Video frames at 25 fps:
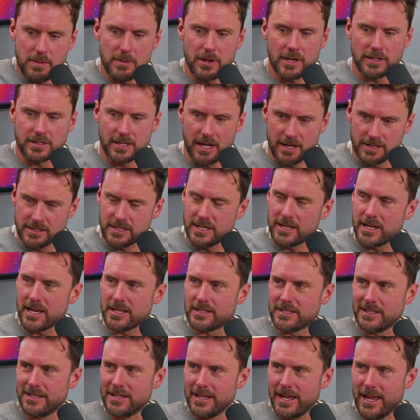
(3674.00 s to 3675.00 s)
Birthday until you
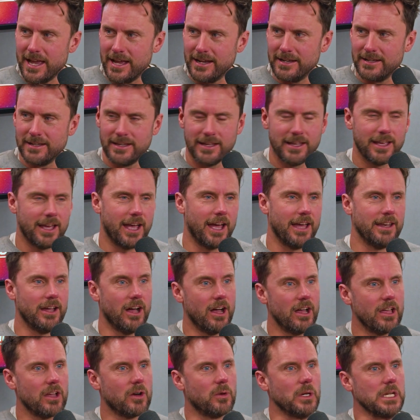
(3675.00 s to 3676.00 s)
get to the end, and
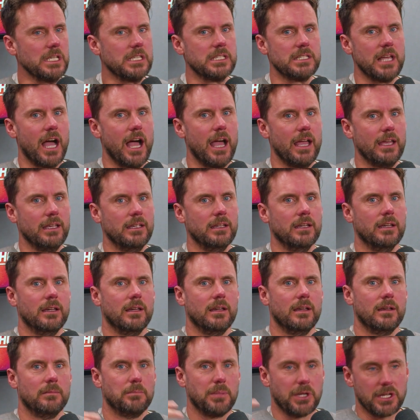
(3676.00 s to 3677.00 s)
I always say,
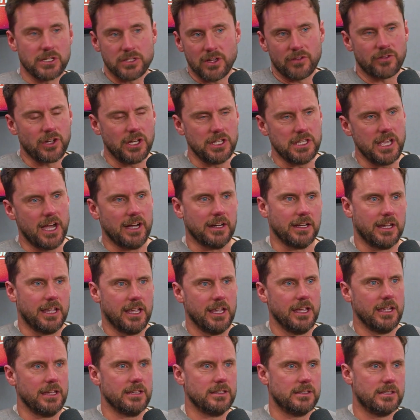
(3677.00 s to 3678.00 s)
because I've got young
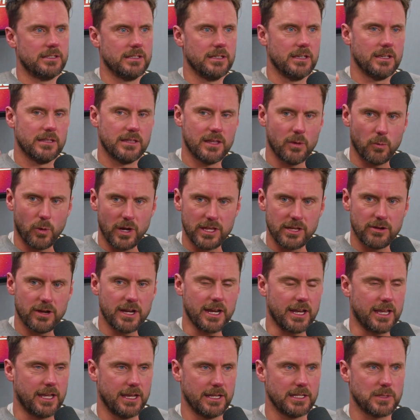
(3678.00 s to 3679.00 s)
kids, that when you're at
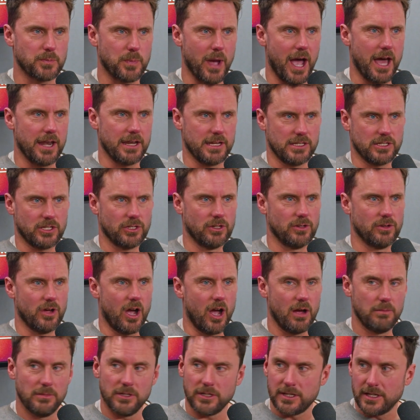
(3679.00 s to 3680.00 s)
a kids party too,
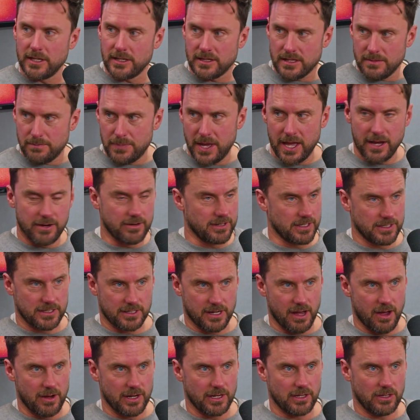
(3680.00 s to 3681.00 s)
I'm looking at the parents
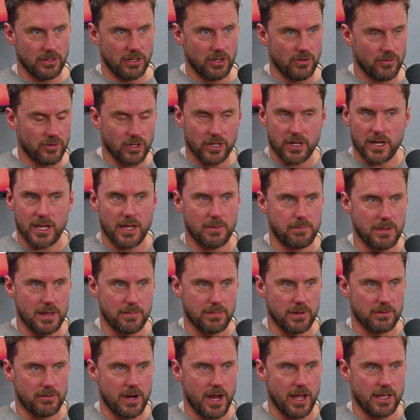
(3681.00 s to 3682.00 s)
going, you've got to hip
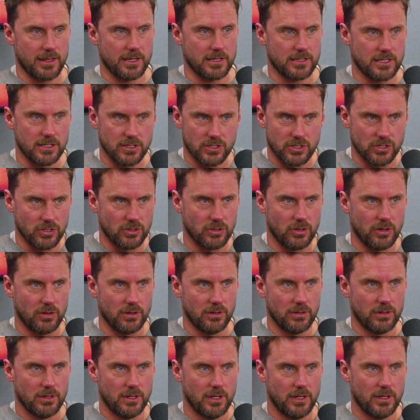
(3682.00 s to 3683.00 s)
hip hooray. This is
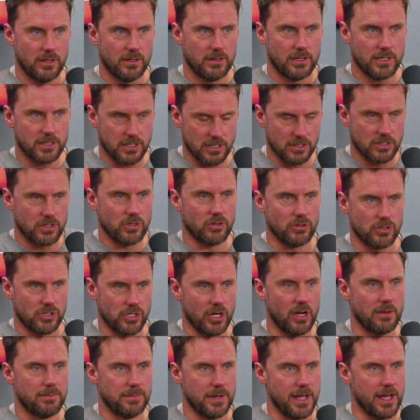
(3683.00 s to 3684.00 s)
your
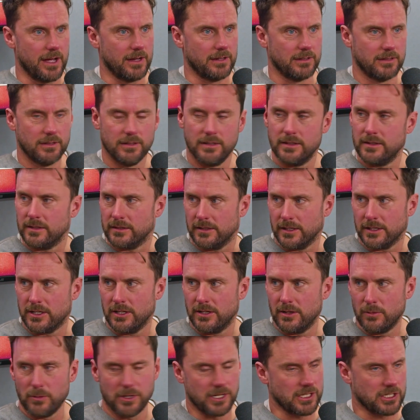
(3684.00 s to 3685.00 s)
job now. Like, you
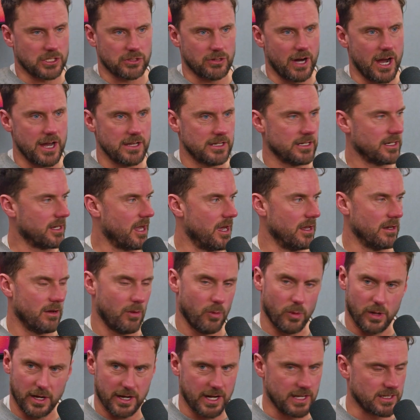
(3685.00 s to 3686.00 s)
don't want a stranger going,
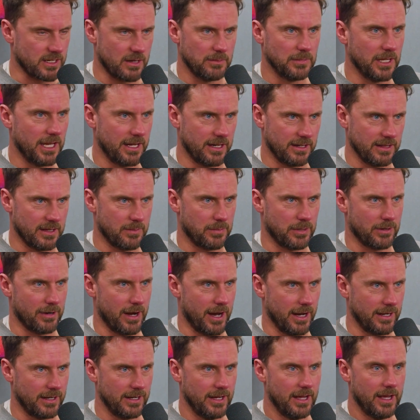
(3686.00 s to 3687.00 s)
well, I guess I'm leading the
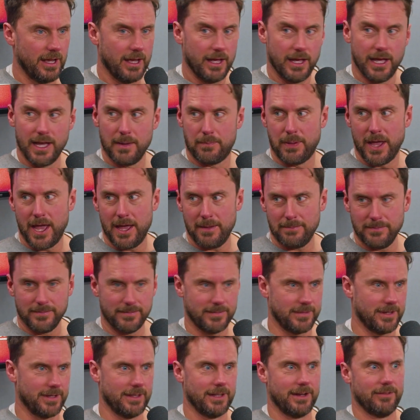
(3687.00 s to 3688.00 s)
parade. Hip hip.
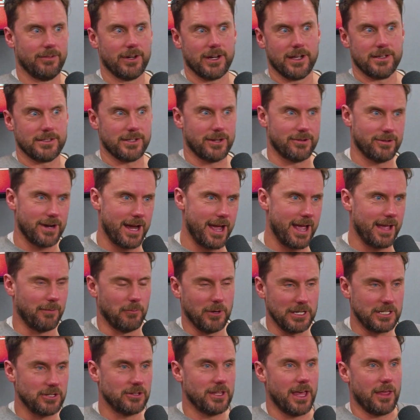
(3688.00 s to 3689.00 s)
And then everyone goes, hooray. Right, and
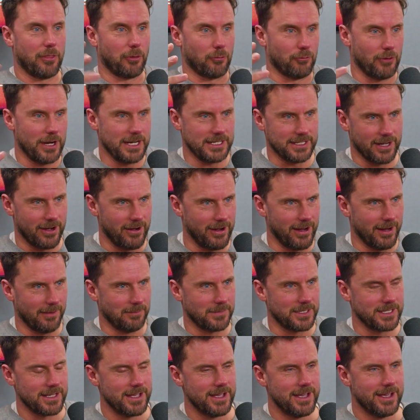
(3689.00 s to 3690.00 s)
we do that 3
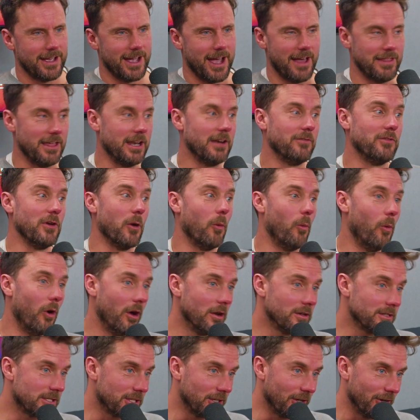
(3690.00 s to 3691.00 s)
times. And then if you
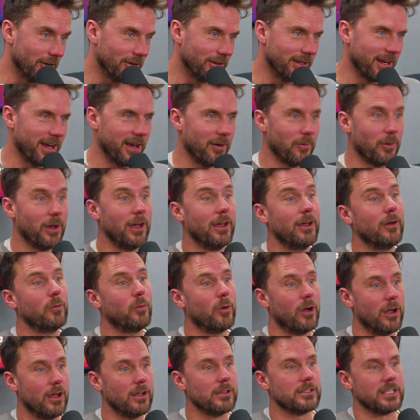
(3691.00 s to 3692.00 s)
want to, where
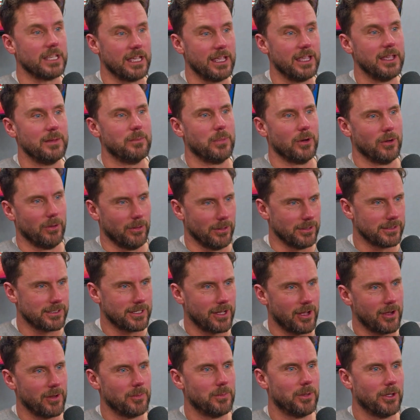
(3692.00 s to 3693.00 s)
was he born
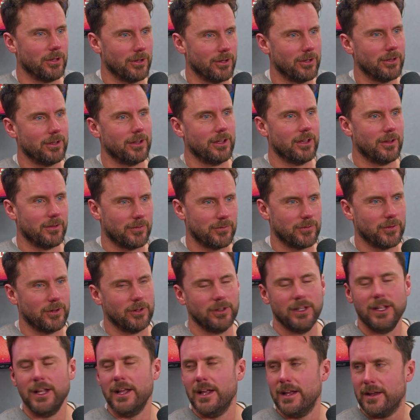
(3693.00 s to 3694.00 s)
so
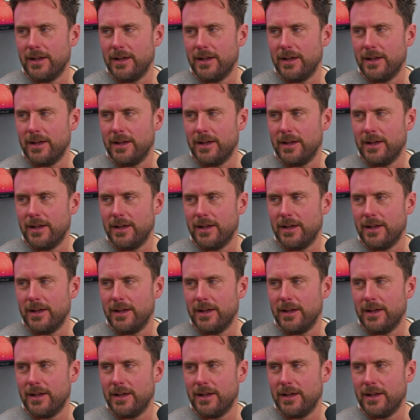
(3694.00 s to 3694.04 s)
beautiful?